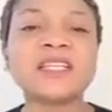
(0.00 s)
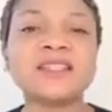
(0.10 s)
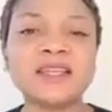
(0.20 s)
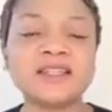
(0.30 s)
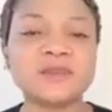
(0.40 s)

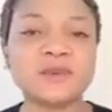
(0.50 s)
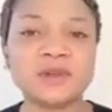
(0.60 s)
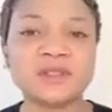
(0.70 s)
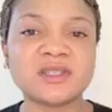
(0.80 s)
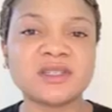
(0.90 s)
that this
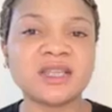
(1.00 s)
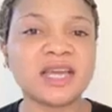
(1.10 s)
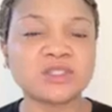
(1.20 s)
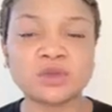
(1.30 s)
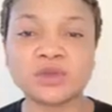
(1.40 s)
person
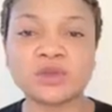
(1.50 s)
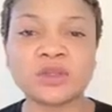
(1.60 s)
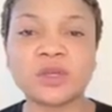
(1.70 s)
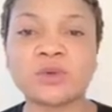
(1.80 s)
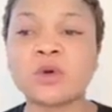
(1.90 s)
has done
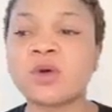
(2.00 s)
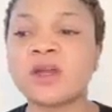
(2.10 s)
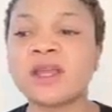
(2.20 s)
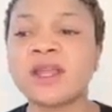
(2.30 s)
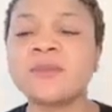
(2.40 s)
nothing
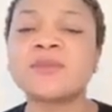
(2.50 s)
wrong.